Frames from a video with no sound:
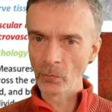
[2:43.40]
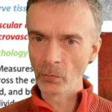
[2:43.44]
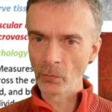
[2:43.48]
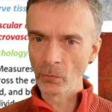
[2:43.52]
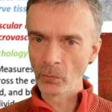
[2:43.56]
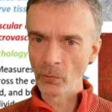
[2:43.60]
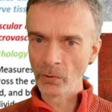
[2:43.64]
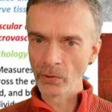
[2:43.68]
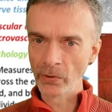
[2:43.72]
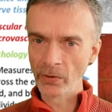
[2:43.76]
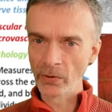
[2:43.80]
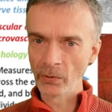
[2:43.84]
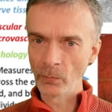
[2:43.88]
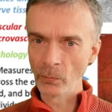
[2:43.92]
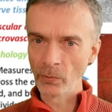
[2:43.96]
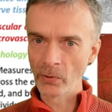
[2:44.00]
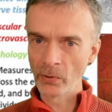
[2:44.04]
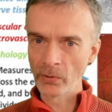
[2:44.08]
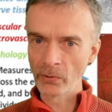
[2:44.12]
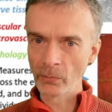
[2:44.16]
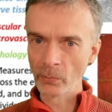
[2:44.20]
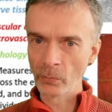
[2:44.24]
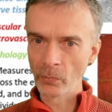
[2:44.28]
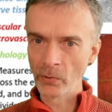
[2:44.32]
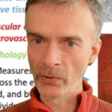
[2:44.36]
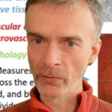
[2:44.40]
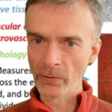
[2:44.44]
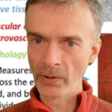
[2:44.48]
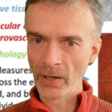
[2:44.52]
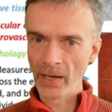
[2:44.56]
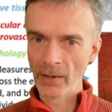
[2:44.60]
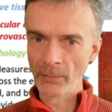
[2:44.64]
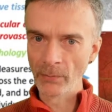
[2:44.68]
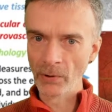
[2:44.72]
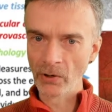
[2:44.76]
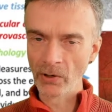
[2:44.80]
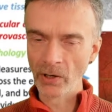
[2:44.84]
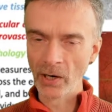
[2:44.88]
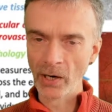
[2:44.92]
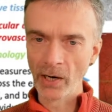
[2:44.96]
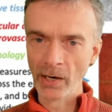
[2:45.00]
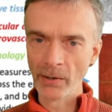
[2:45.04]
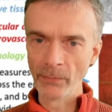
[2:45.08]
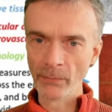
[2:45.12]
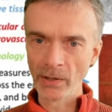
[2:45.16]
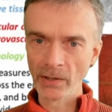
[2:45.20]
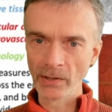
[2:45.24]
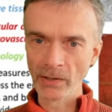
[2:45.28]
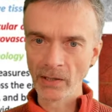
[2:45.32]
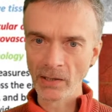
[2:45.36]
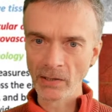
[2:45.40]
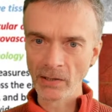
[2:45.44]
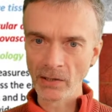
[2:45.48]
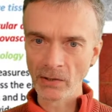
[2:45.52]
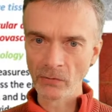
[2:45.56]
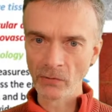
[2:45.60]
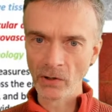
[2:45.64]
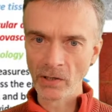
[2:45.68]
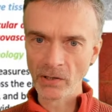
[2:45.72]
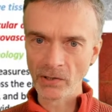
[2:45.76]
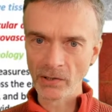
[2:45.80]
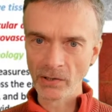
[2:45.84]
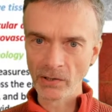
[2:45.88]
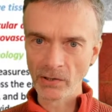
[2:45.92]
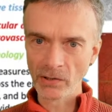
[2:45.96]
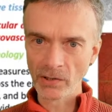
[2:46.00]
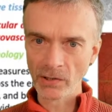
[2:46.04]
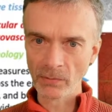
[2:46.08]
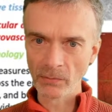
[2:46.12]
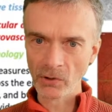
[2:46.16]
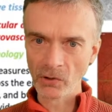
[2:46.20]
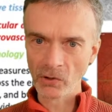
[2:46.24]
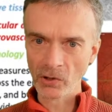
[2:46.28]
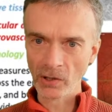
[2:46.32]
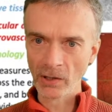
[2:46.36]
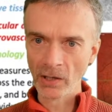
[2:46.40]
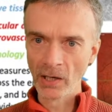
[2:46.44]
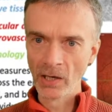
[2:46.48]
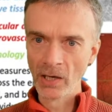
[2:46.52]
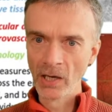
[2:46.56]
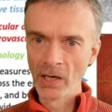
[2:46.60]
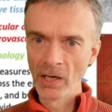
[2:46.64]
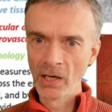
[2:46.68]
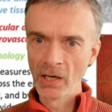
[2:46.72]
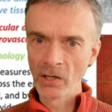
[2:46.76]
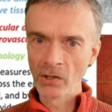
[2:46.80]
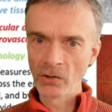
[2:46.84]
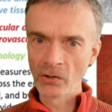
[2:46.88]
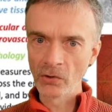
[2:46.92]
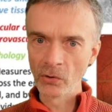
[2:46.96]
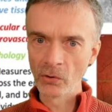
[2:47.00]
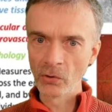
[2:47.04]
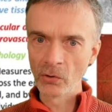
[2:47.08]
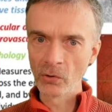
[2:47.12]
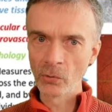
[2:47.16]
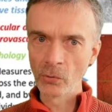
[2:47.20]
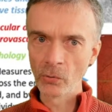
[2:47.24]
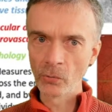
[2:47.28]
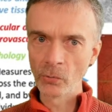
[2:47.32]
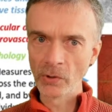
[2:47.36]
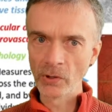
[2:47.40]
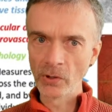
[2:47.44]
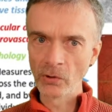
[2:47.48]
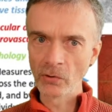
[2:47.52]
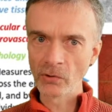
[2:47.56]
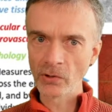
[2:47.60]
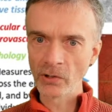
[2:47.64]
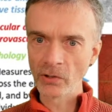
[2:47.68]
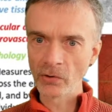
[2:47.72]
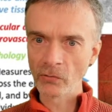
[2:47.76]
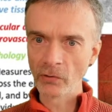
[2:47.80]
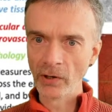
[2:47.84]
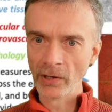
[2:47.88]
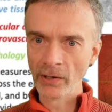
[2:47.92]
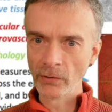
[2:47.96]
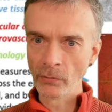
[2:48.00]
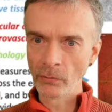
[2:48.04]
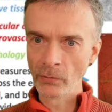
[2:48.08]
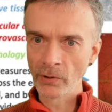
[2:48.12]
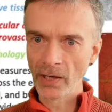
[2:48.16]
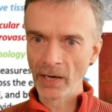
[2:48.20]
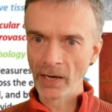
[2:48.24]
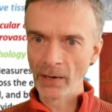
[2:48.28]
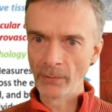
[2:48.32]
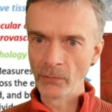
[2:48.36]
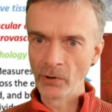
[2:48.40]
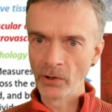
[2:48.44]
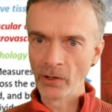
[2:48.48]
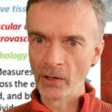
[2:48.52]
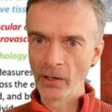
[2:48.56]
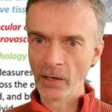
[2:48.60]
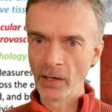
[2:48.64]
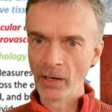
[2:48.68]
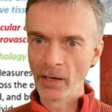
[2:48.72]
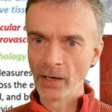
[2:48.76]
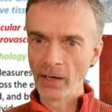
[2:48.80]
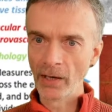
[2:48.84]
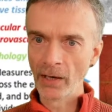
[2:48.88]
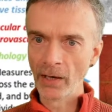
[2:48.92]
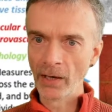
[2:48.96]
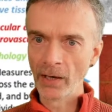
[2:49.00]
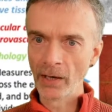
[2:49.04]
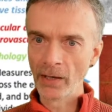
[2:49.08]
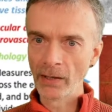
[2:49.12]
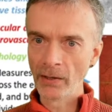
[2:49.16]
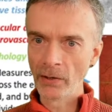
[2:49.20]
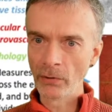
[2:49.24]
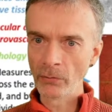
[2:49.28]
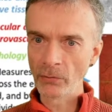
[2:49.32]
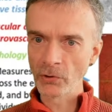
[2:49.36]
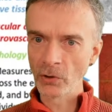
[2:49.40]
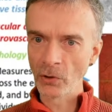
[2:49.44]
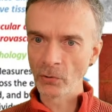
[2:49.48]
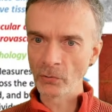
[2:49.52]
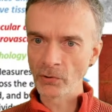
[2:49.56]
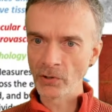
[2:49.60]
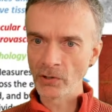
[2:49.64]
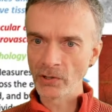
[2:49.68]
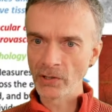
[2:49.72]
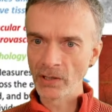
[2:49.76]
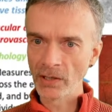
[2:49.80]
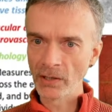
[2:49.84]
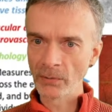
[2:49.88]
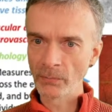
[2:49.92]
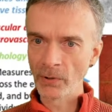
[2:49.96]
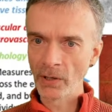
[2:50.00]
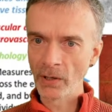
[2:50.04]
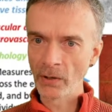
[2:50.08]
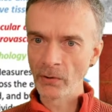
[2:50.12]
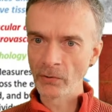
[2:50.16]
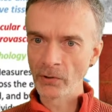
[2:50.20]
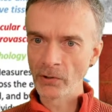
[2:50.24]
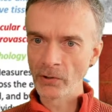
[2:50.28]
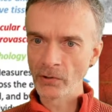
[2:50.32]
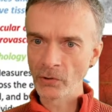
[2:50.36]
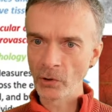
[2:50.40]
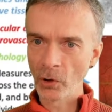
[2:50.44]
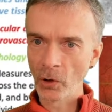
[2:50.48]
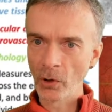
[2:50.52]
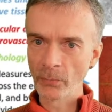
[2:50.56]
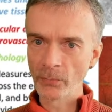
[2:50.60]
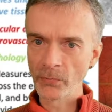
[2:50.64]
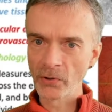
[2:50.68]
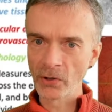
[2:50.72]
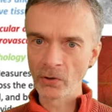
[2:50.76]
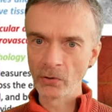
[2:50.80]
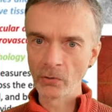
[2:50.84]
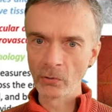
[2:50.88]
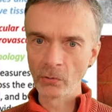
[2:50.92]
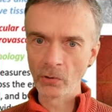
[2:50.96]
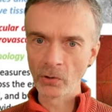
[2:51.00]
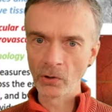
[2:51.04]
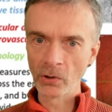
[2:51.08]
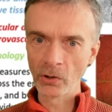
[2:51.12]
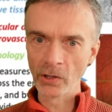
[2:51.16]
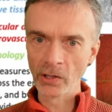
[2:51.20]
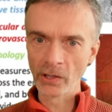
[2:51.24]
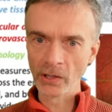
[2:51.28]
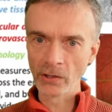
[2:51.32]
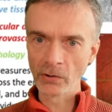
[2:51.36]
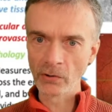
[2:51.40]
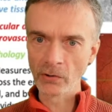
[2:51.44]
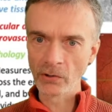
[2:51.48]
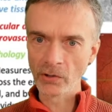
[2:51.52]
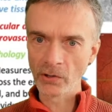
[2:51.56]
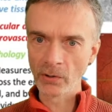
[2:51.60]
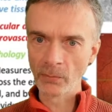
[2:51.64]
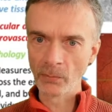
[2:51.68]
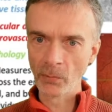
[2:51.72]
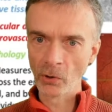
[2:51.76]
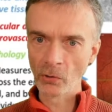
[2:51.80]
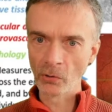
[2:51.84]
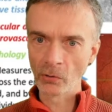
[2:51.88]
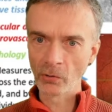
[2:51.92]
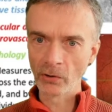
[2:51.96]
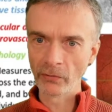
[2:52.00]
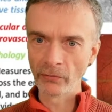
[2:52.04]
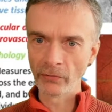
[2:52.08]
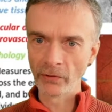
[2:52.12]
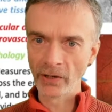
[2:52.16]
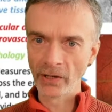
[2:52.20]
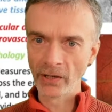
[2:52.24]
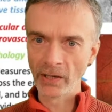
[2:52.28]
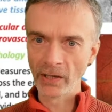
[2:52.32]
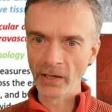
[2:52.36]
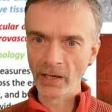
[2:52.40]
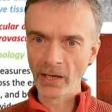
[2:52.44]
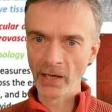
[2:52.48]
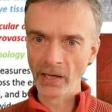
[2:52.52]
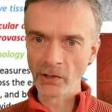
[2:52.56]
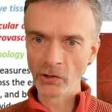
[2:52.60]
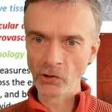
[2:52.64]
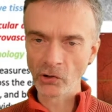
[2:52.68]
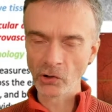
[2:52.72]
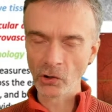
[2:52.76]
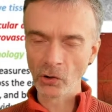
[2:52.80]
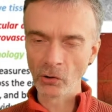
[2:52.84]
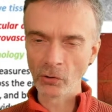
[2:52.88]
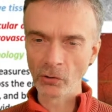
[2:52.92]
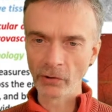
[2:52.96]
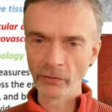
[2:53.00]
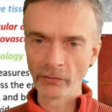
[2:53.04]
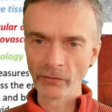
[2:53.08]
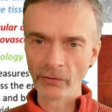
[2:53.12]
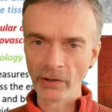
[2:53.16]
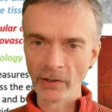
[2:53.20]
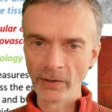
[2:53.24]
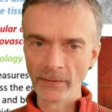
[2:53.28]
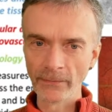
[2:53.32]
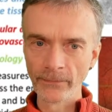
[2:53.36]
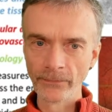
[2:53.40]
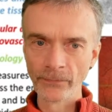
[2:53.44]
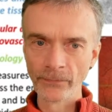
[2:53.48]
with MRI, magnetic resonance imaging. So we use this retinal camera, and I'll talk today about this optical coherence tomography angiography,